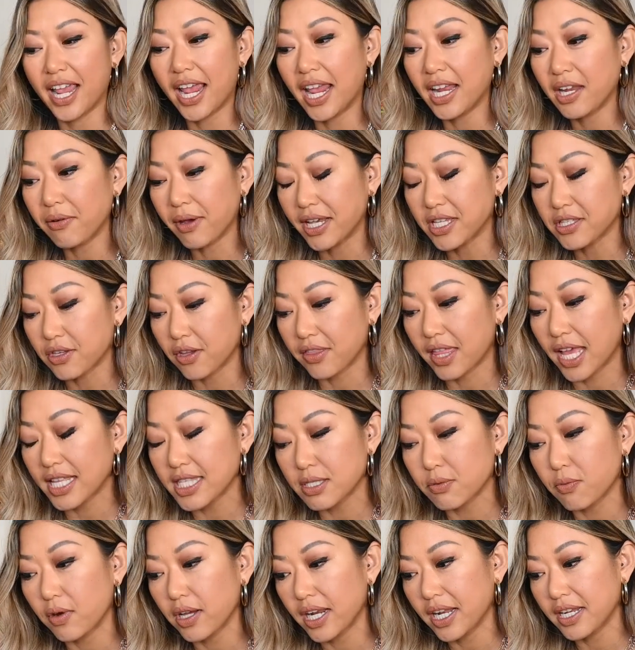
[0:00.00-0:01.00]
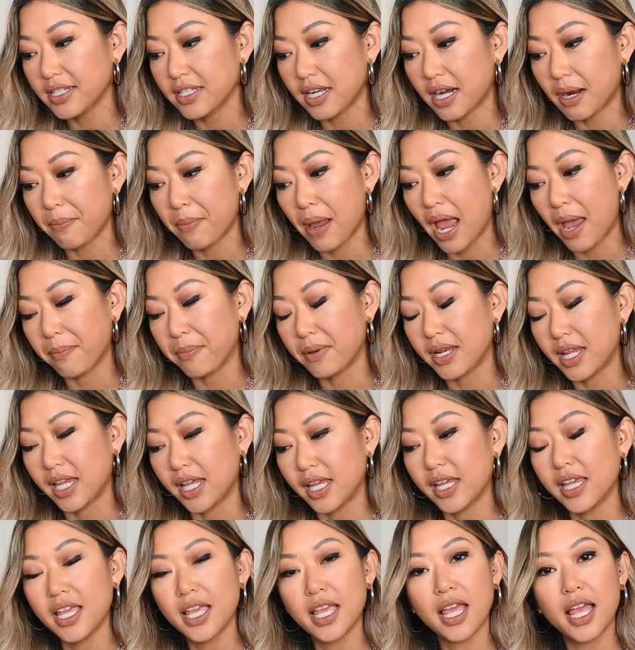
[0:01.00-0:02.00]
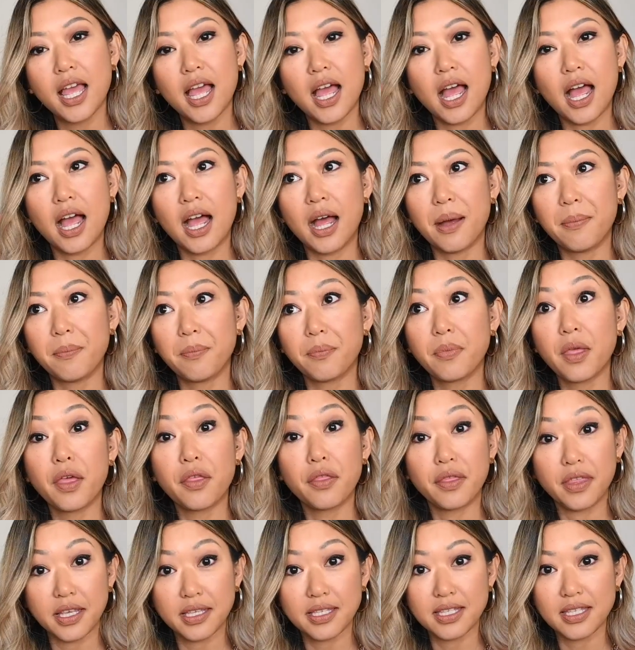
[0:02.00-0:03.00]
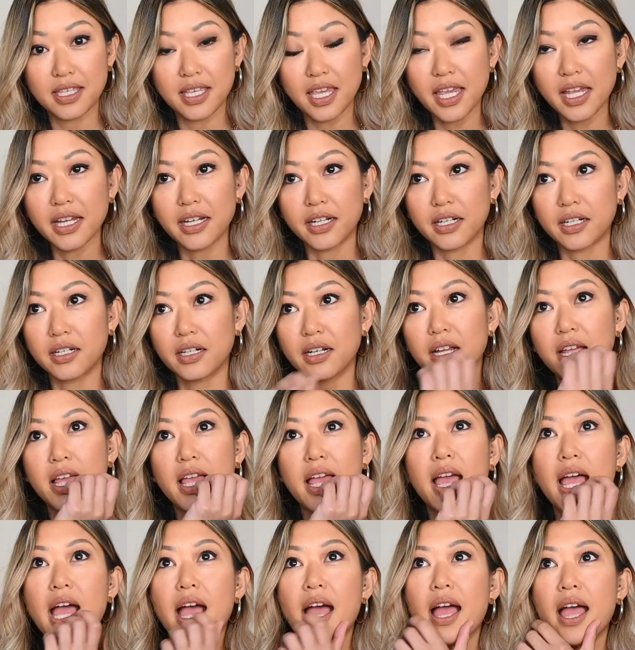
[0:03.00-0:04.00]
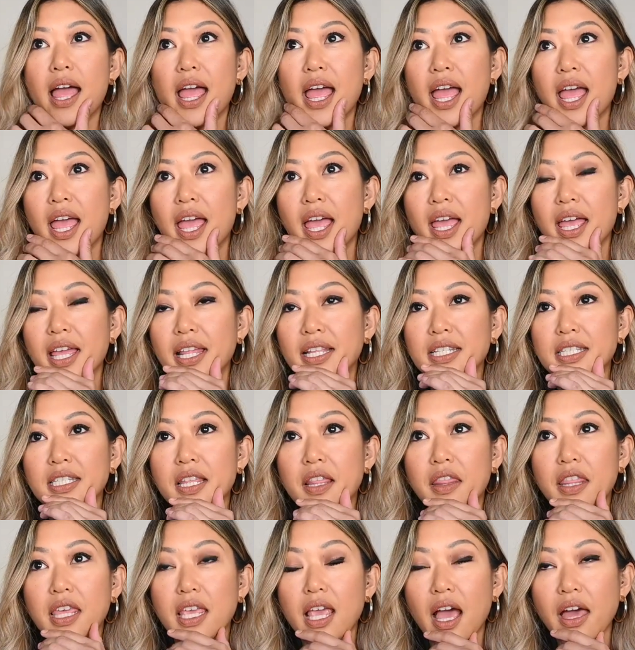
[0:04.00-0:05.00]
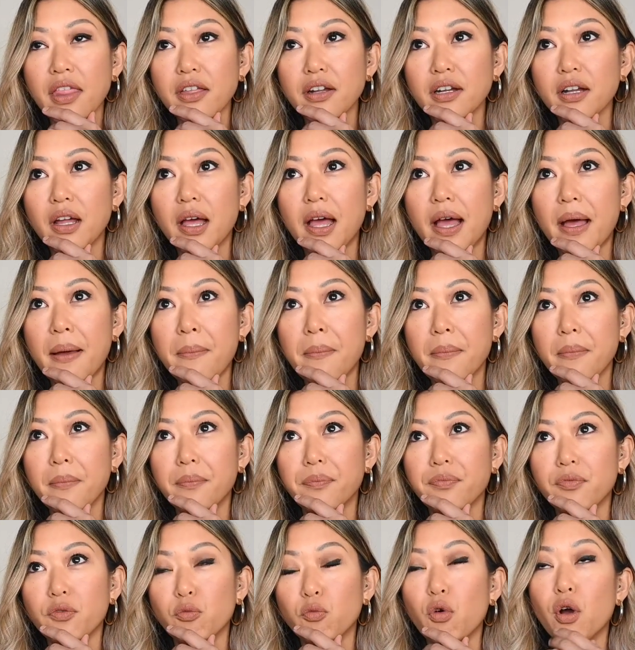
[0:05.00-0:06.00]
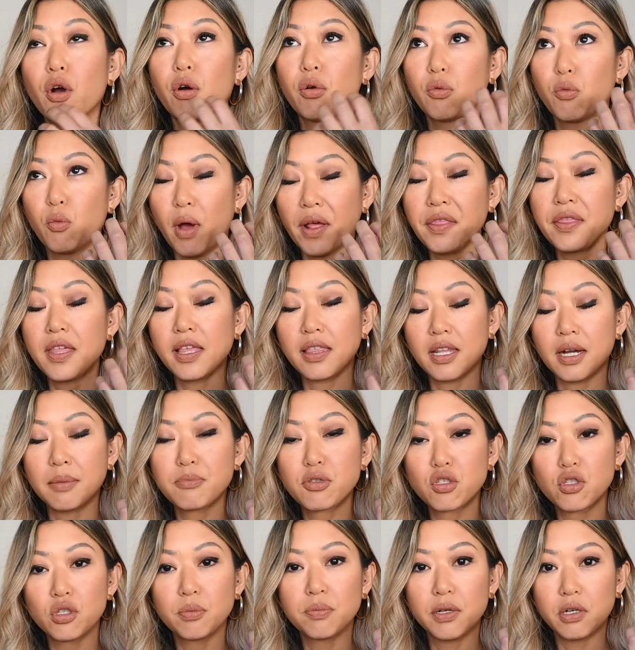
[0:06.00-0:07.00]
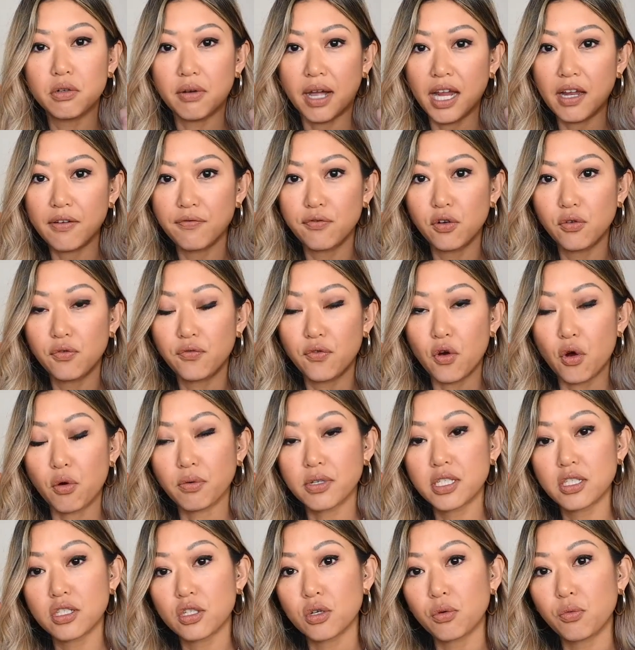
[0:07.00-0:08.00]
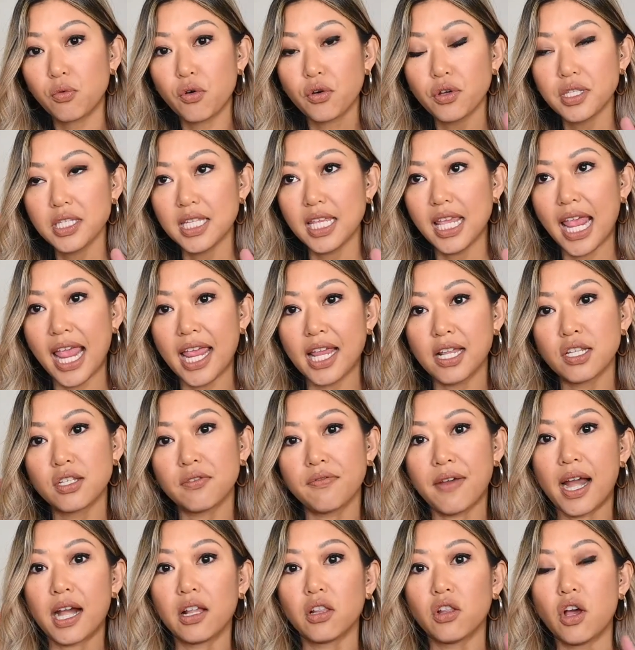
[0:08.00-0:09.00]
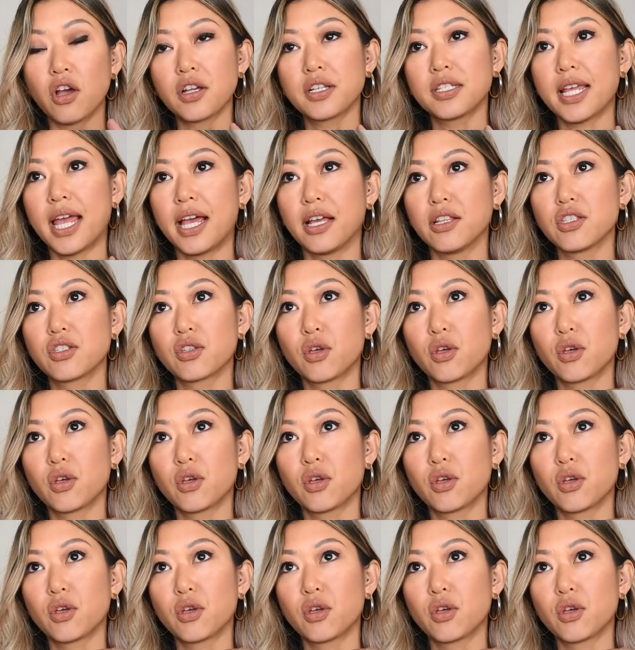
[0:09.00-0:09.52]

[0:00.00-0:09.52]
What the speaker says: Anyway, so that's what ended up happening this year. And the other, one thing that I'm super grateful for was towards the end of our lockdown.